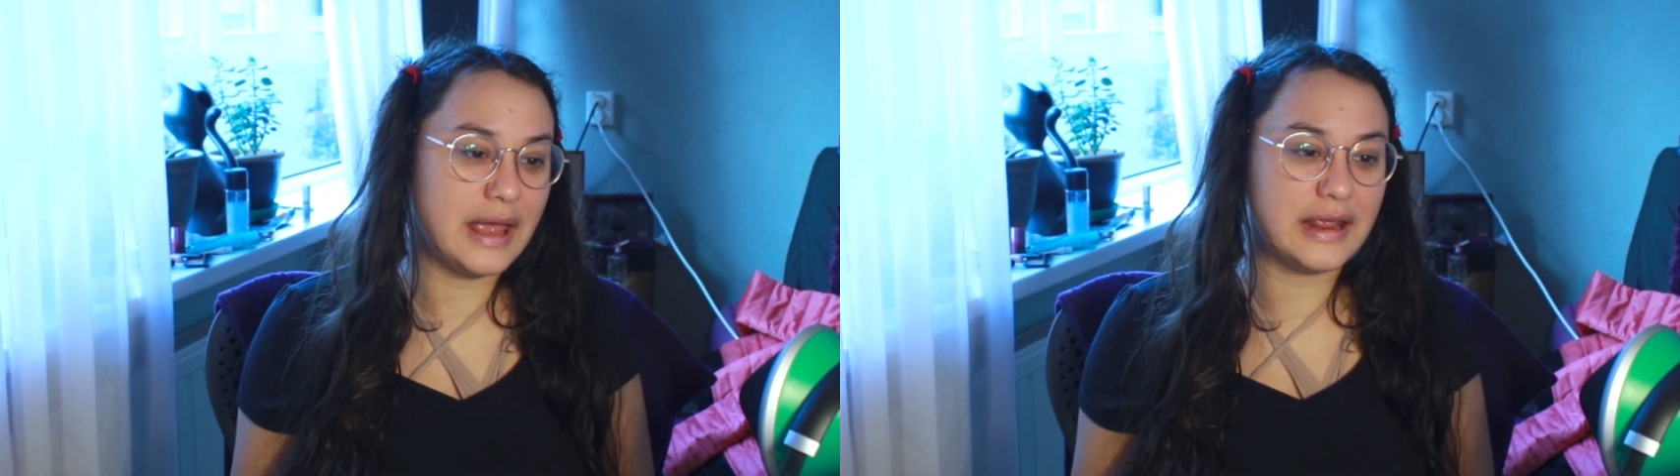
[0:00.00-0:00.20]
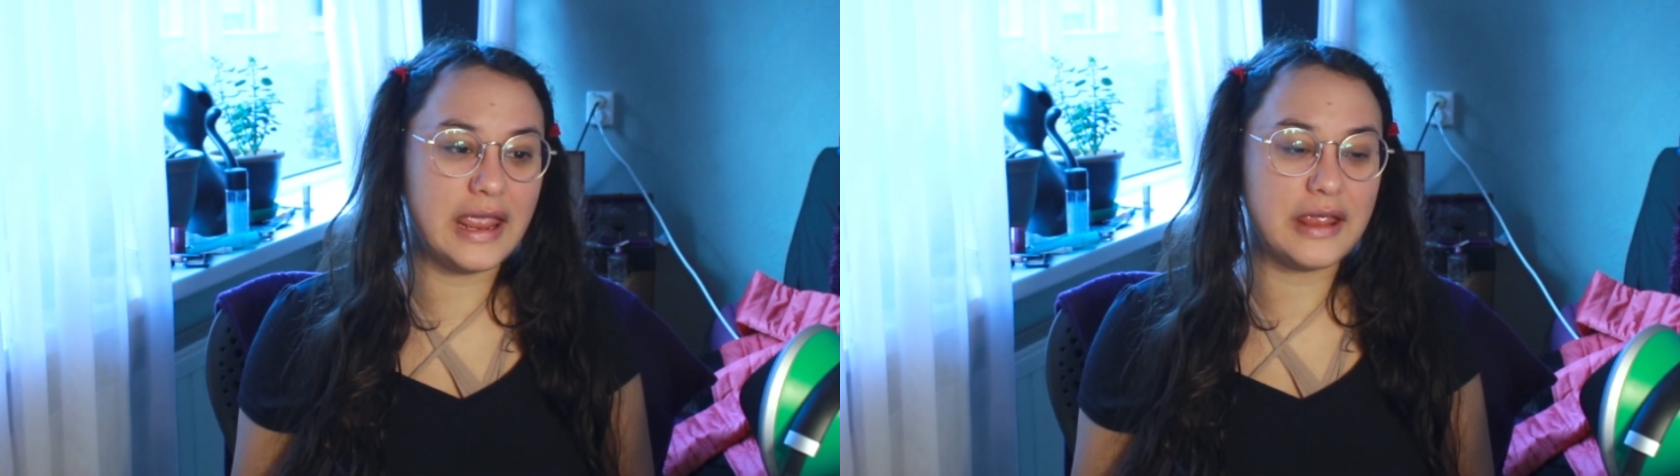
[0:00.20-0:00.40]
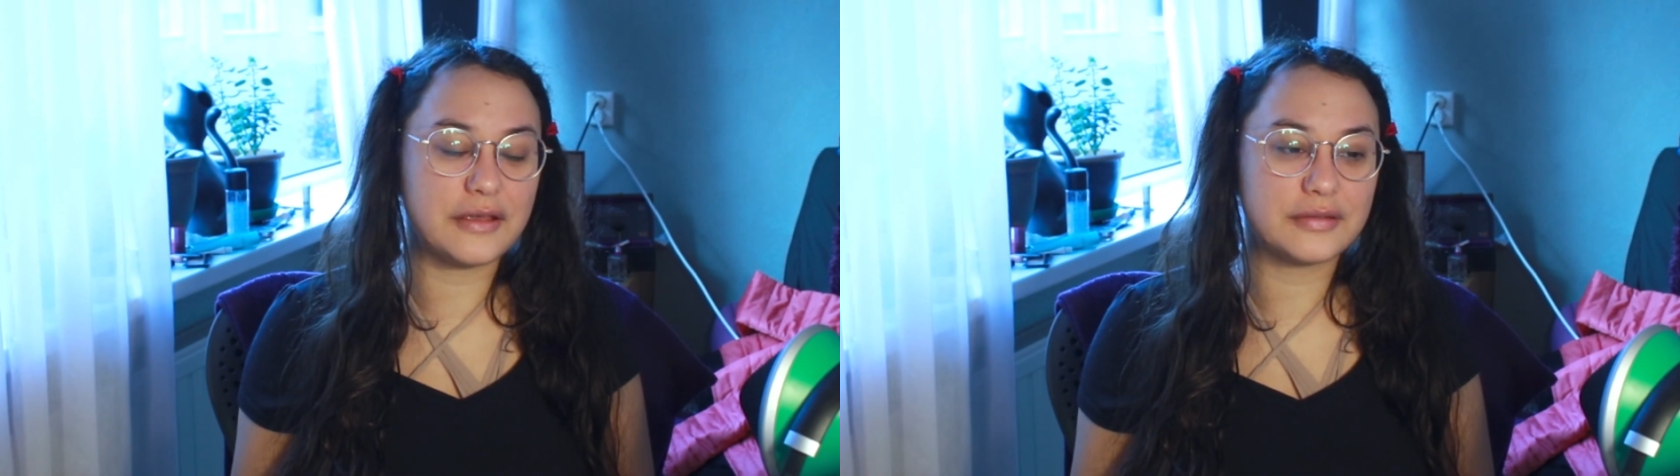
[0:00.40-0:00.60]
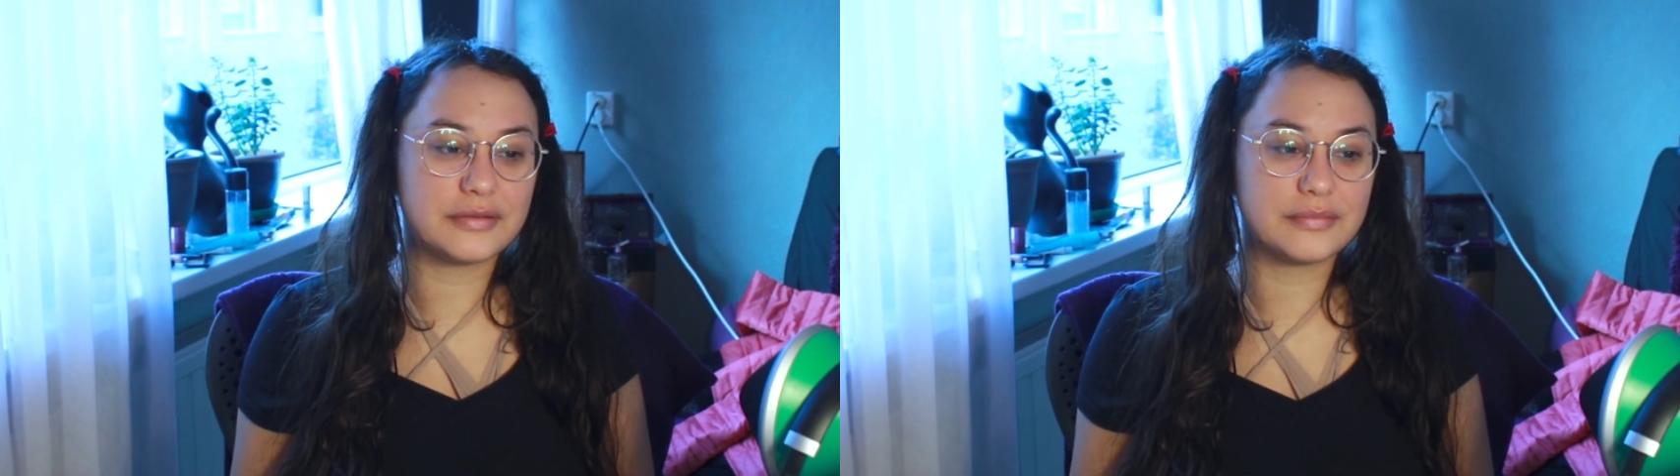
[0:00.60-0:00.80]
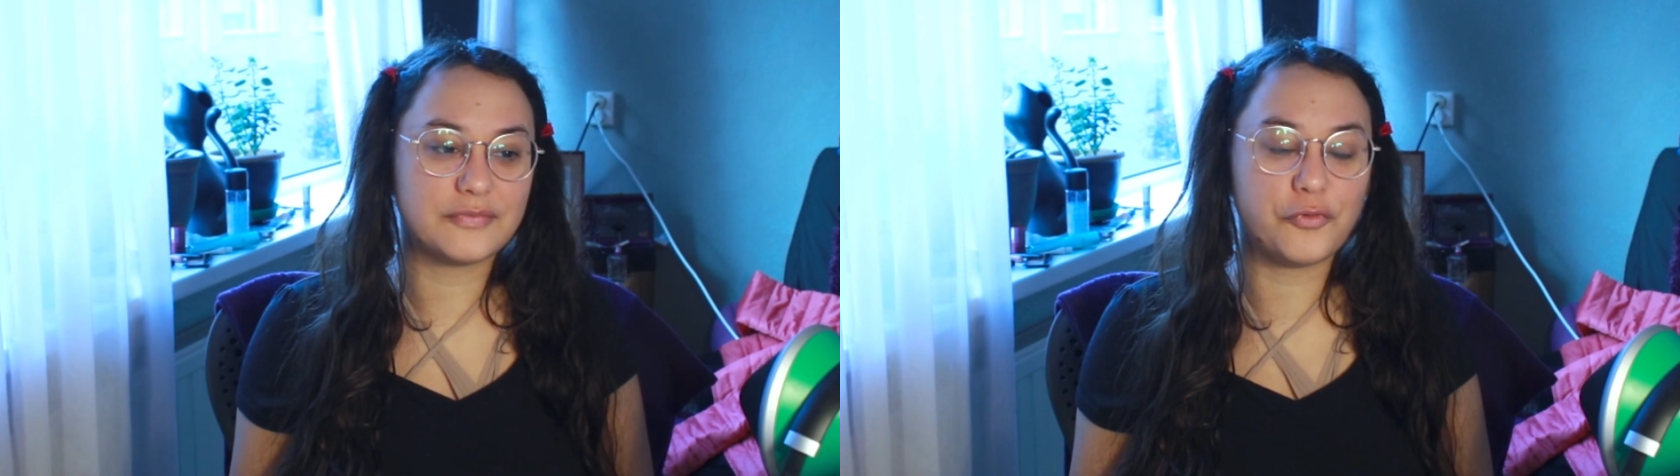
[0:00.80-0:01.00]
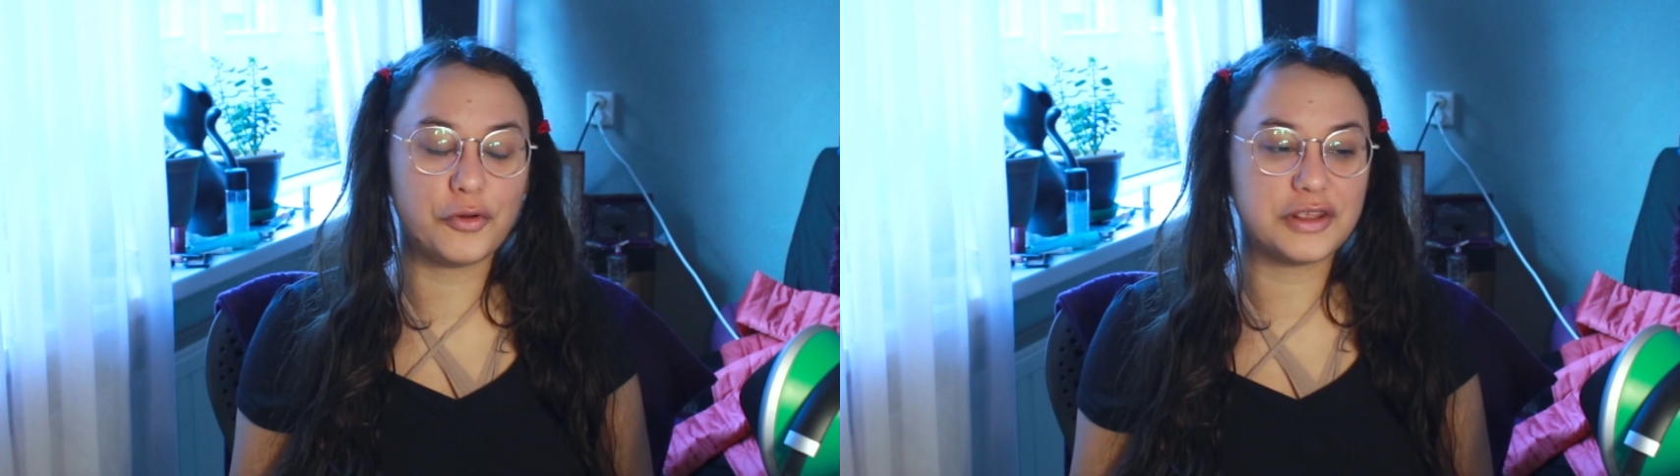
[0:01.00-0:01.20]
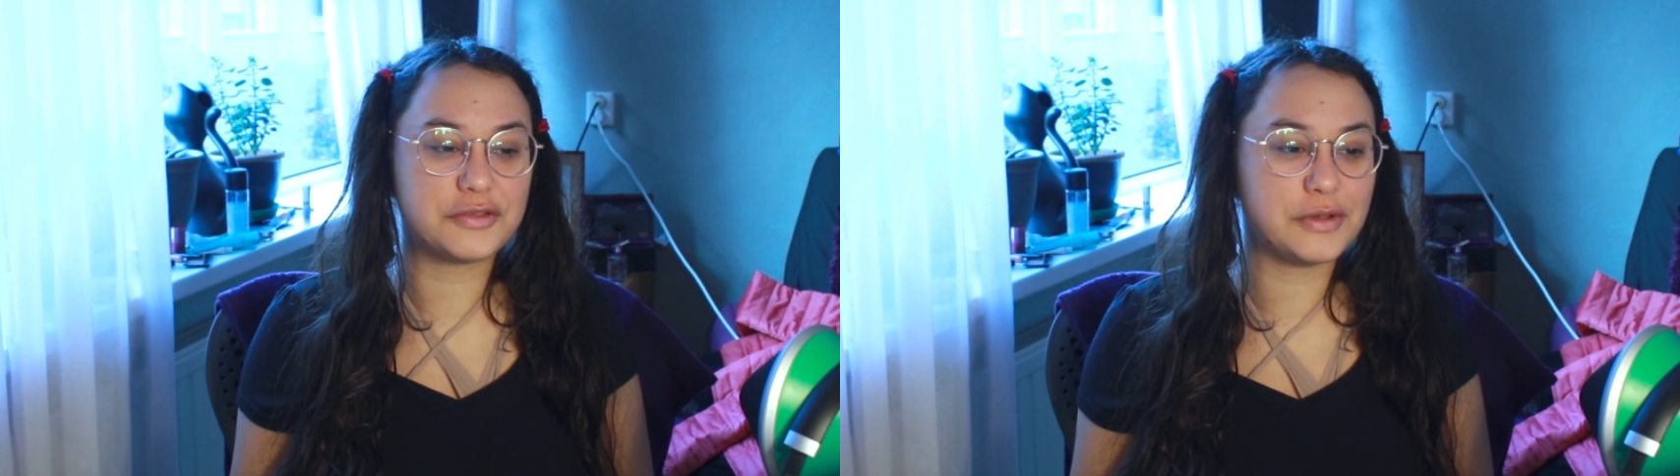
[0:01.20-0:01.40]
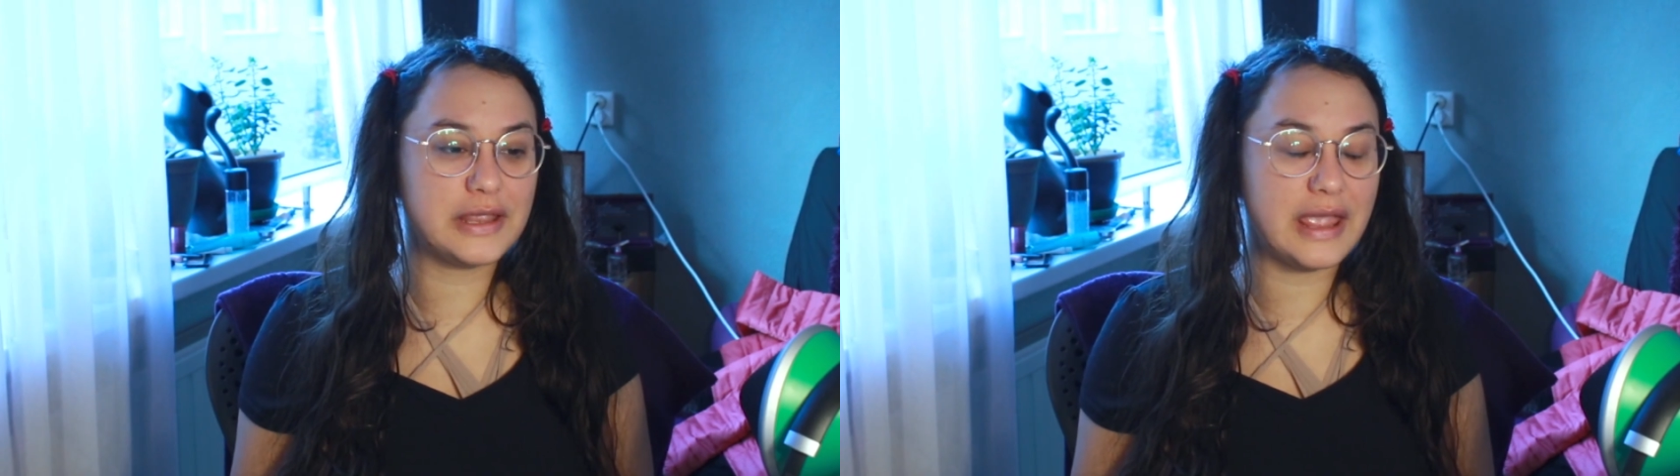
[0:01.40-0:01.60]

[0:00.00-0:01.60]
at 8:43